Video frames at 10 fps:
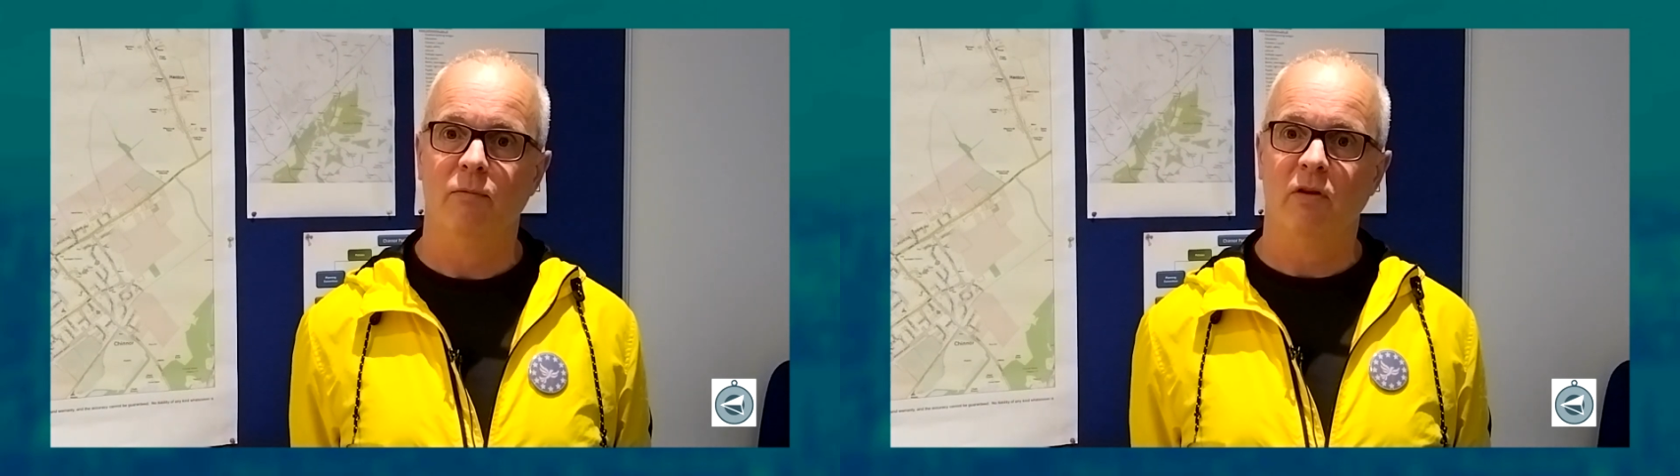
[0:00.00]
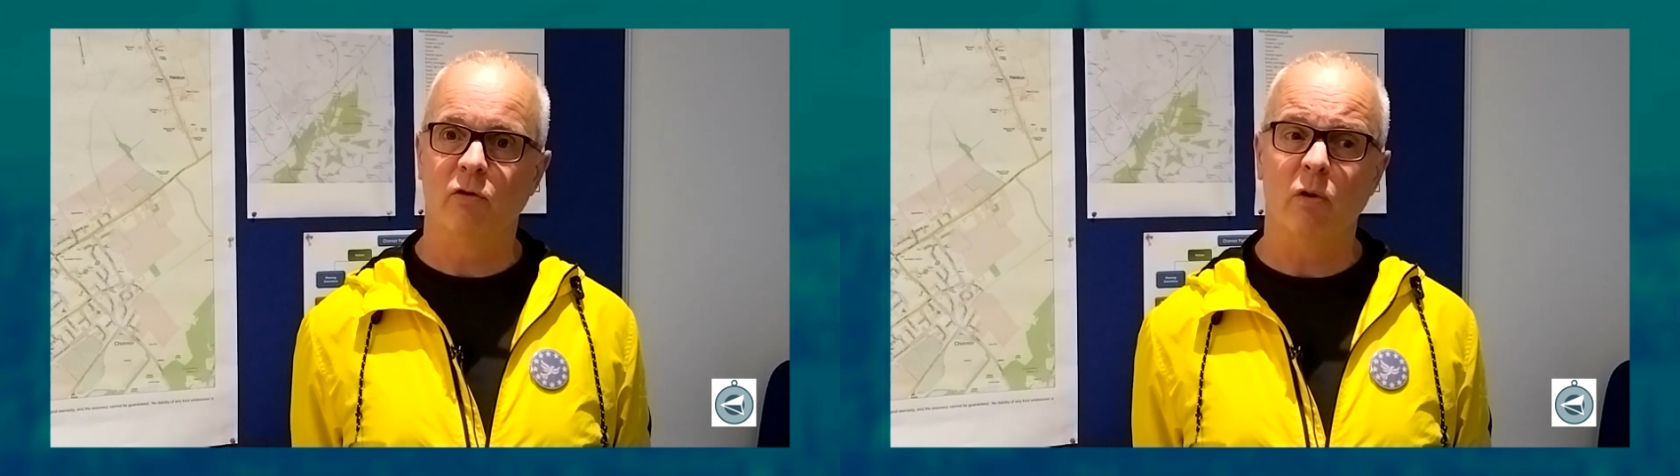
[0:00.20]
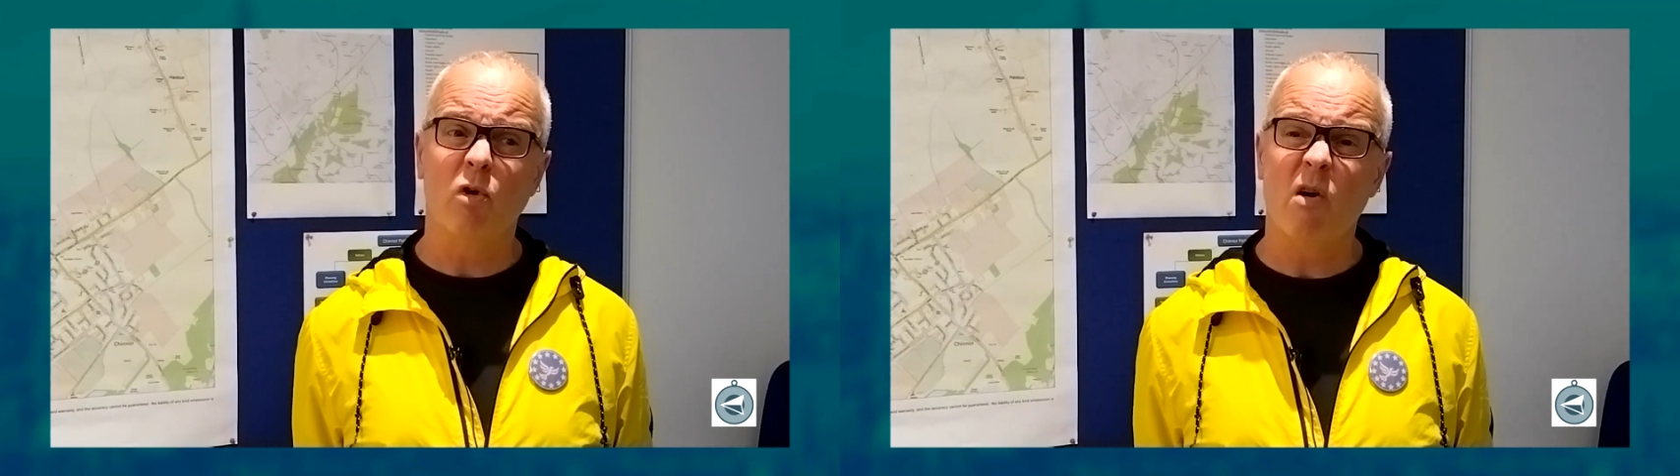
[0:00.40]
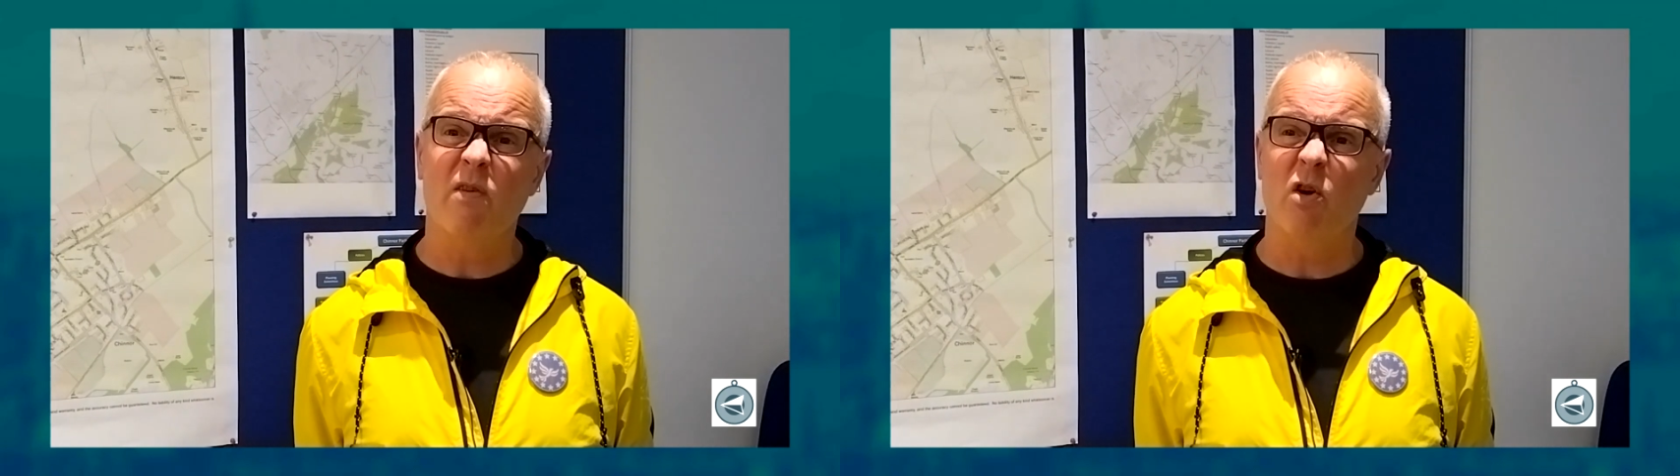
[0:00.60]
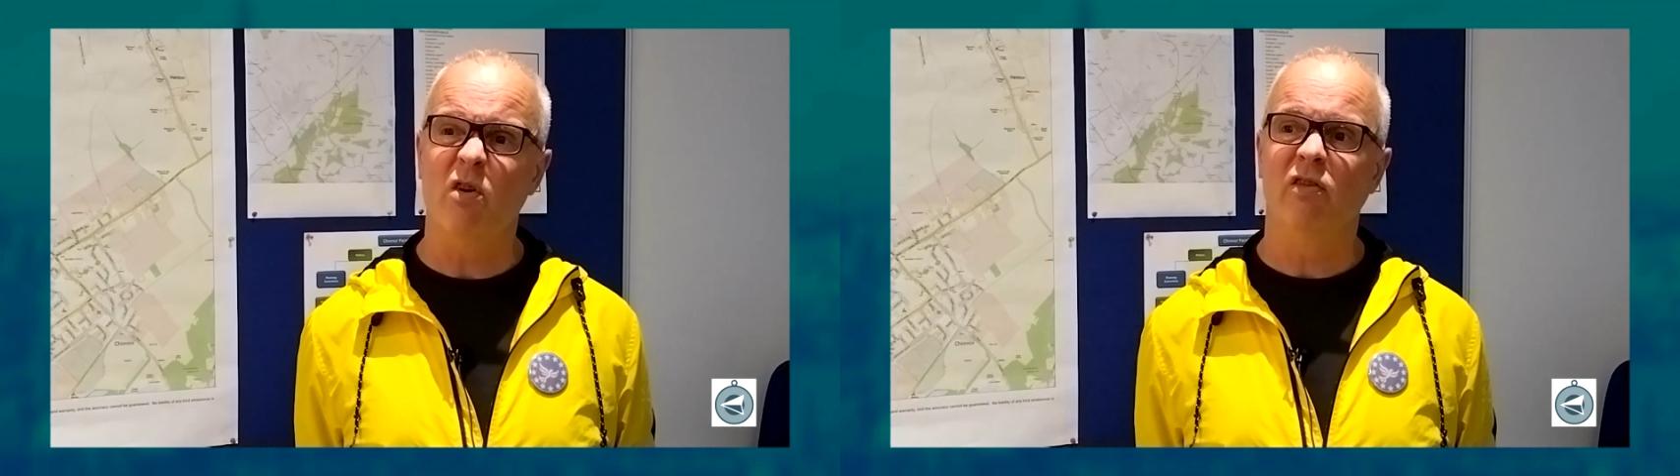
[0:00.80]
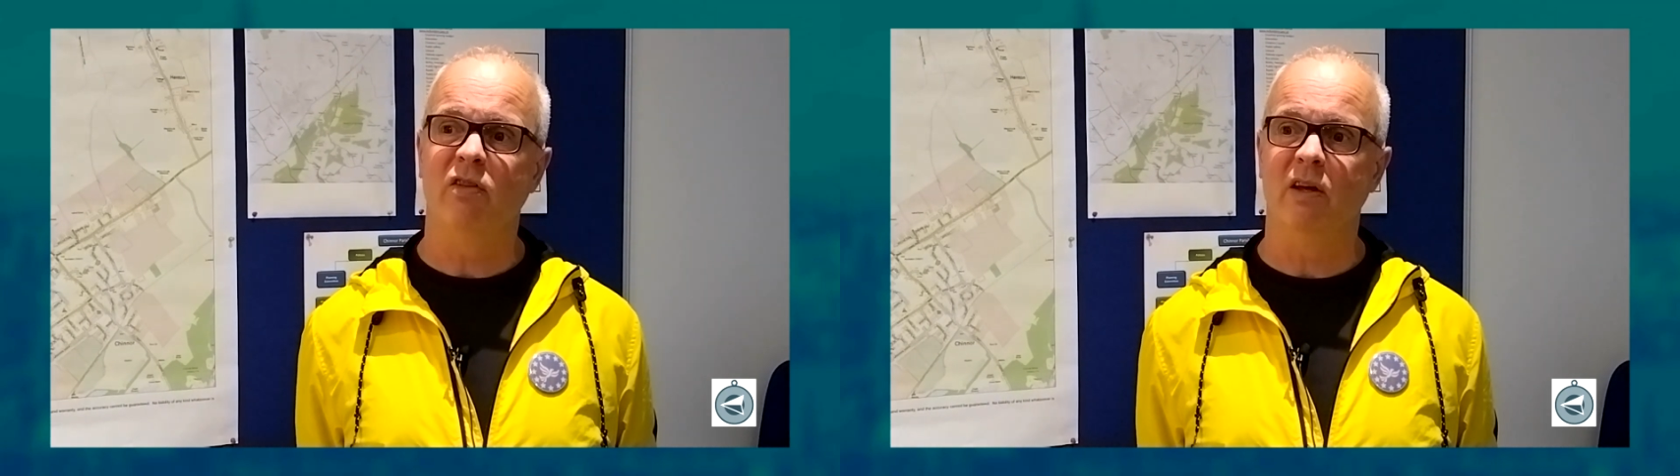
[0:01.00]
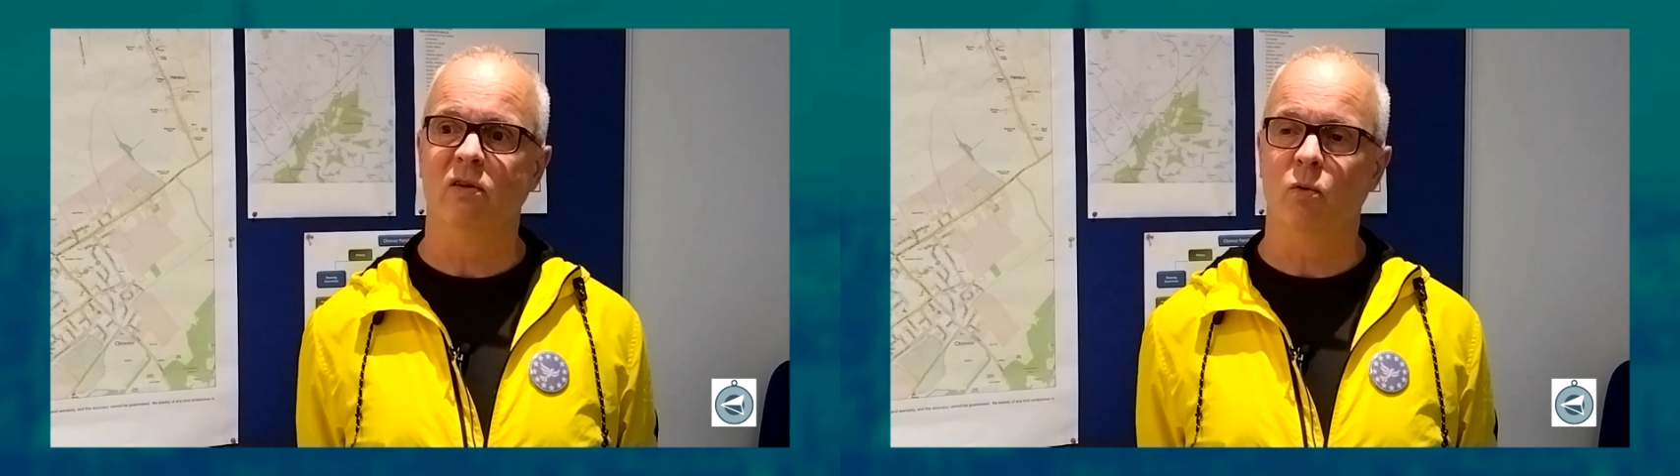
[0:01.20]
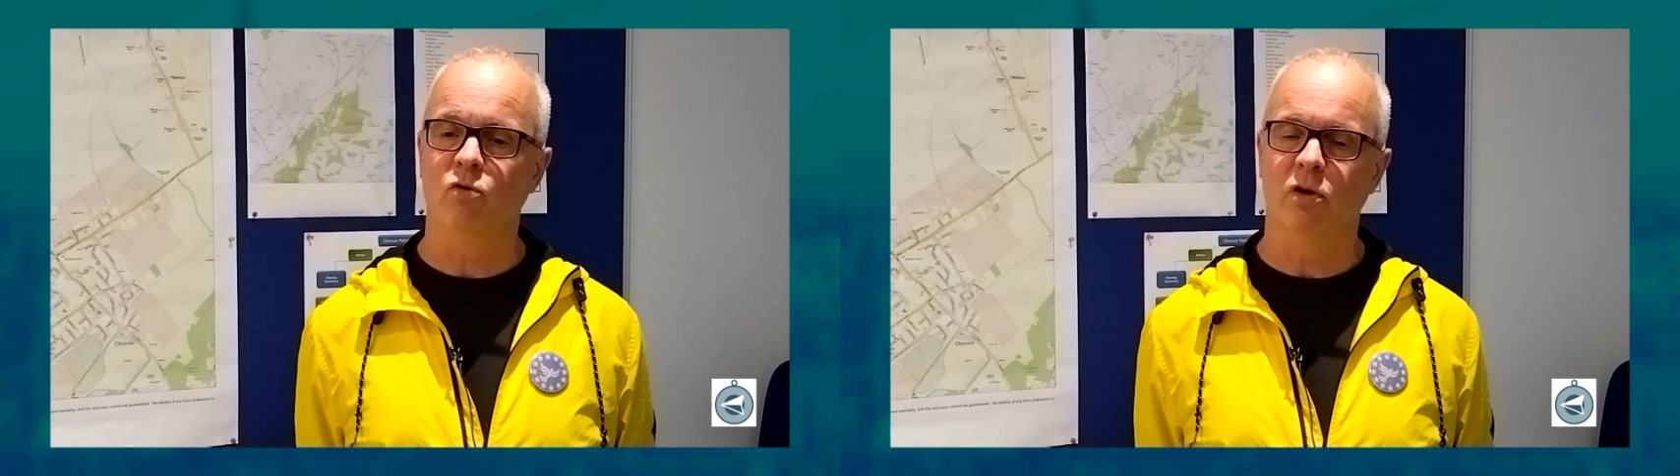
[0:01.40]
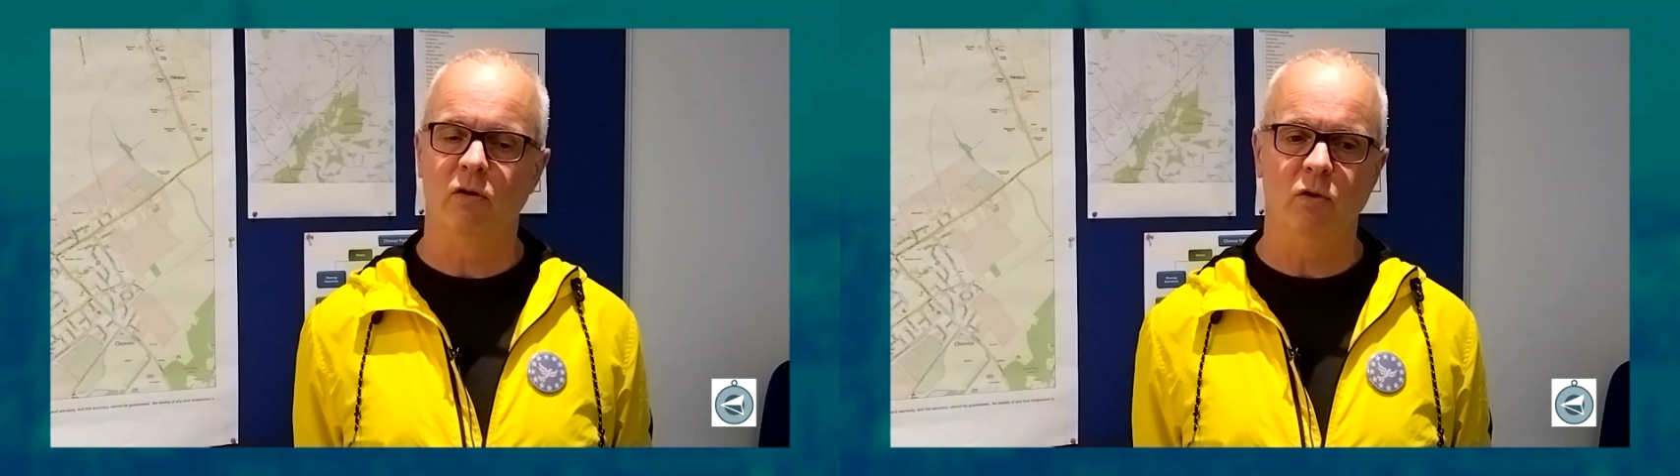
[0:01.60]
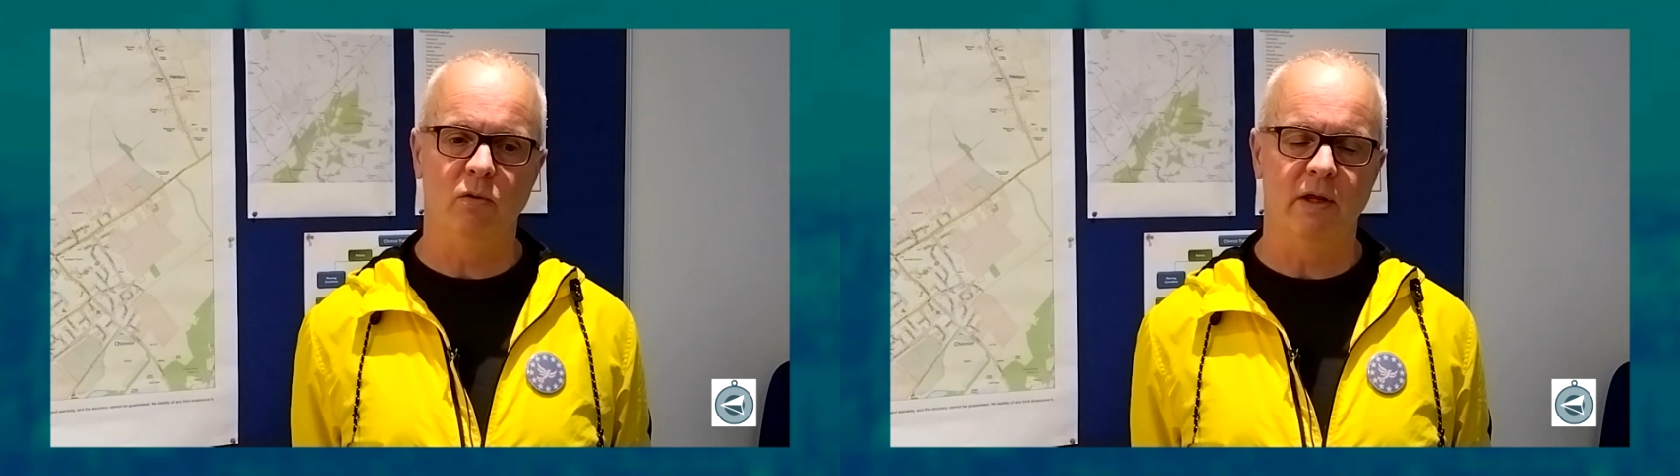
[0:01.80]
So there are various things that we're trying
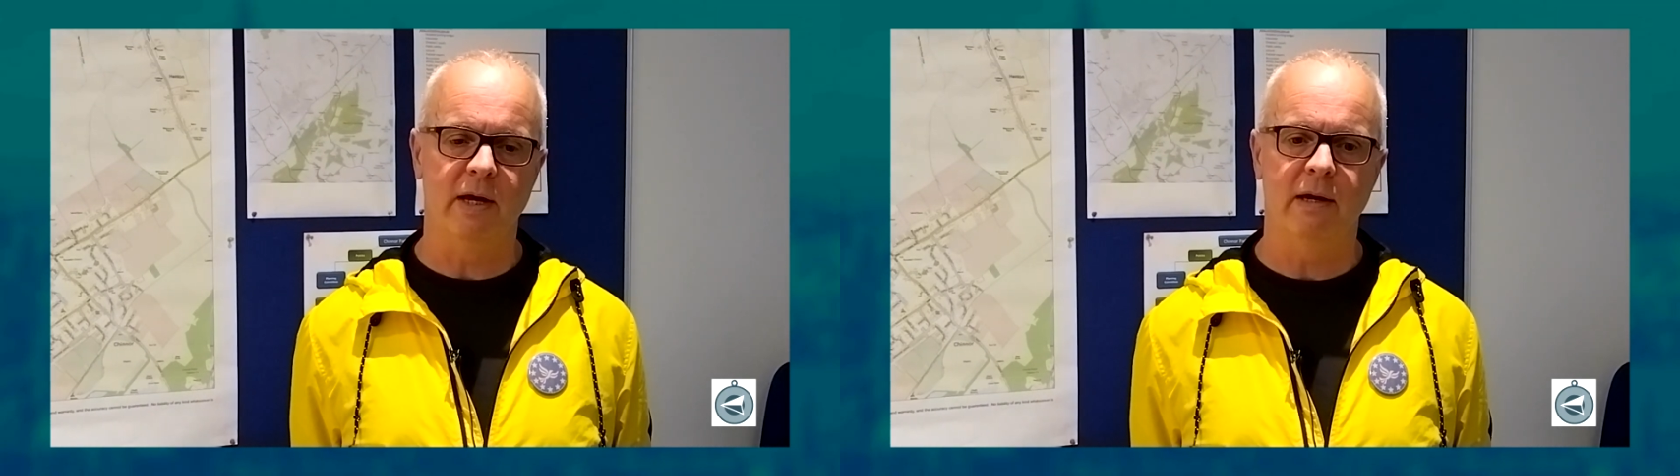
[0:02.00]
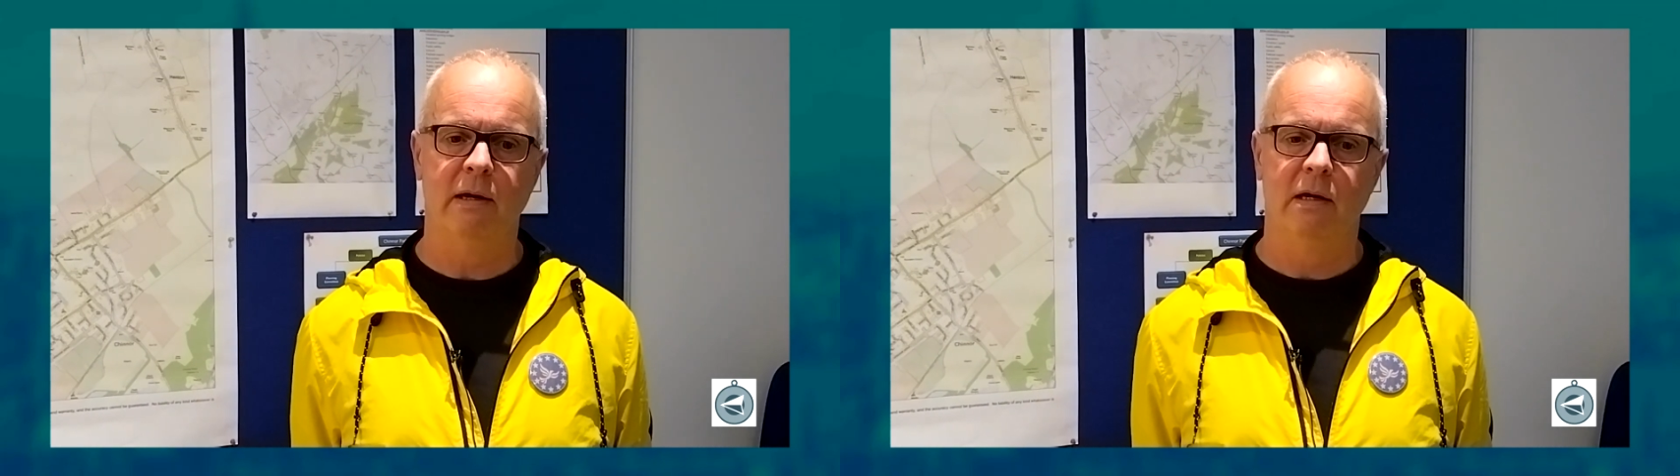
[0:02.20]
to do there.